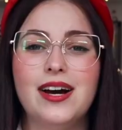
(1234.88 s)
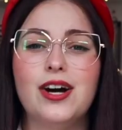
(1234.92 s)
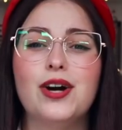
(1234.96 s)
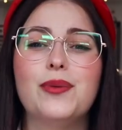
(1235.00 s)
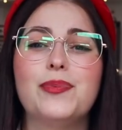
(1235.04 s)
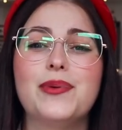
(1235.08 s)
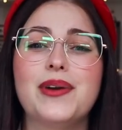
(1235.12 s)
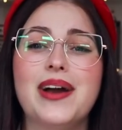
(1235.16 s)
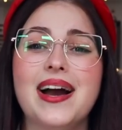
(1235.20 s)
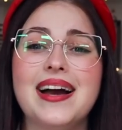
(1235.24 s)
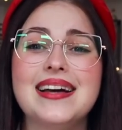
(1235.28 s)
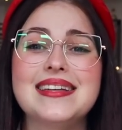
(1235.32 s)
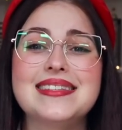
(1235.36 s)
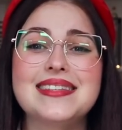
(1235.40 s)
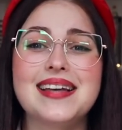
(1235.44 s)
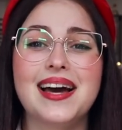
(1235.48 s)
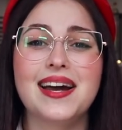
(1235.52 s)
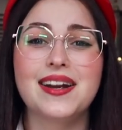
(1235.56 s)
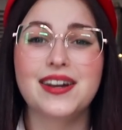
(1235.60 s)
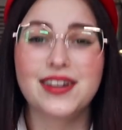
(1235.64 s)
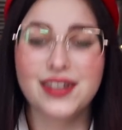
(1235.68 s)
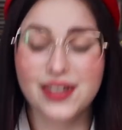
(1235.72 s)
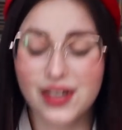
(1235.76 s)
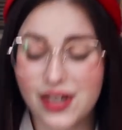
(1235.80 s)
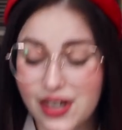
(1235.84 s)
Hope you guys
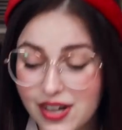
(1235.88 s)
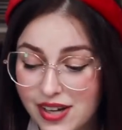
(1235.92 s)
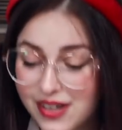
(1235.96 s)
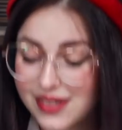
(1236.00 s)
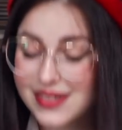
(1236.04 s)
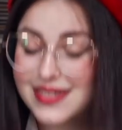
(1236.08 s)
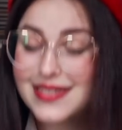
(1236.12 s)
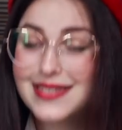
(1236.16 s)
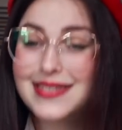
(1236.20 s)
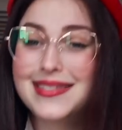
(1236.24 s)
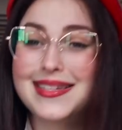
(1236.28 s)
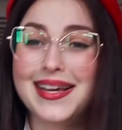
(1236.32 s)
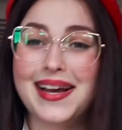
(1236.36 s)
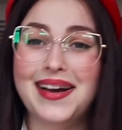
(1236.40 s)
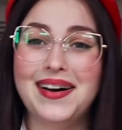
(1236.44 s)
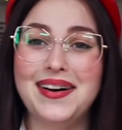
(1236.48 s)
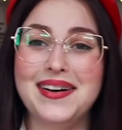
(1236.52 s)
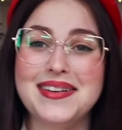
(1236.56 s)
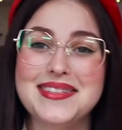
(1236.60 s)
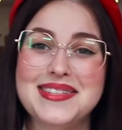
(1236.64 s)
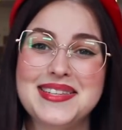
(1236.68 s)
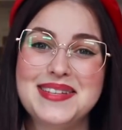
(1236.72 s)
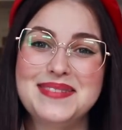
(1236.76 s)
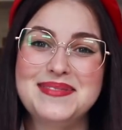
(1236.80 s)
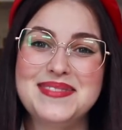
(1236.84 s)
are good. Stay
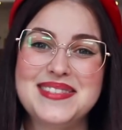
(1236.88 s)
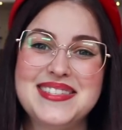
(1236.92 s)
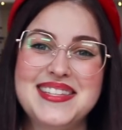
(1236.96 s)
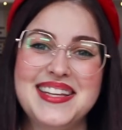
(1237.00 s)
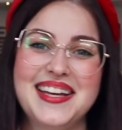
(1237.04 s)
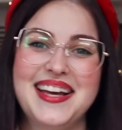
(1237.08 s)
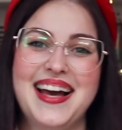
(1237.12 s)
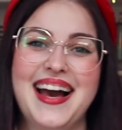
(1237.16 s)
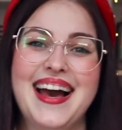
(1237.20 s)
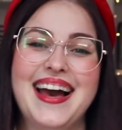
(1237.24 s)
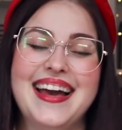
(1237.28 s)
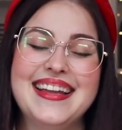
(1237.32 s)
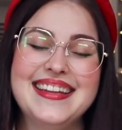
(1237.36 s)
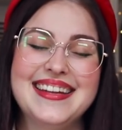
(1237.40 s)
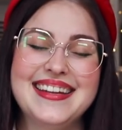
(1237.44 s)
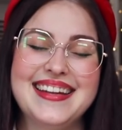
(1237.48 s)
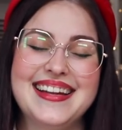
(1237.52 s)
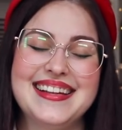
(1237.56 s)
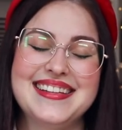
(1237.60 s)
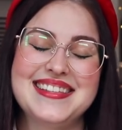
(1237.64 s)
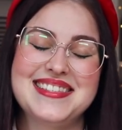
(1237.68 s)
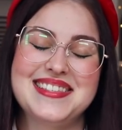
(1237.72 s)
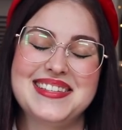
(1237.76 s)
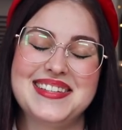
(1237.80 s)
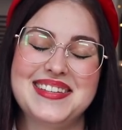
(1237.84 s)
awesome, stay kind, and
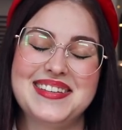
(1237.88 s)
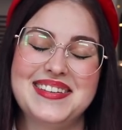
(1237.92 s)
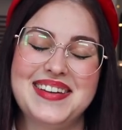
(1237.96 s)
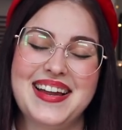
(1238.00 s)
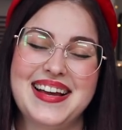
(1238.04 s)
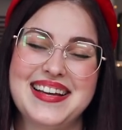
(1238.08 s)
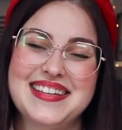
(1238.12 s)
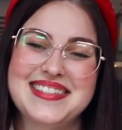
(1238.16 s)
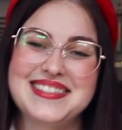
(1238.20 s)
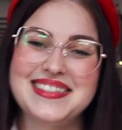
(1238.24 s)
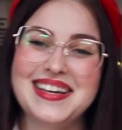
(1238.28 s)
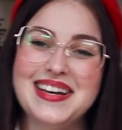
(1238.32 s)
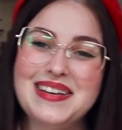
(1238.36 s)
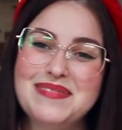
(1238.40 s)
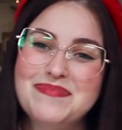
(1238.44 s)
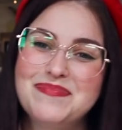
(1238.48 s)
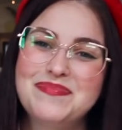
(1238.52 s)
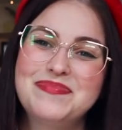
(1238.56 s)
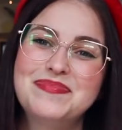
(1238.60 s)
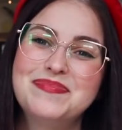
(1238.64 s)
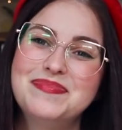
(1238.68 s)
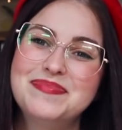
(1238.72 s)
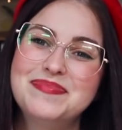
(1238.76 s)
I'll see you next time.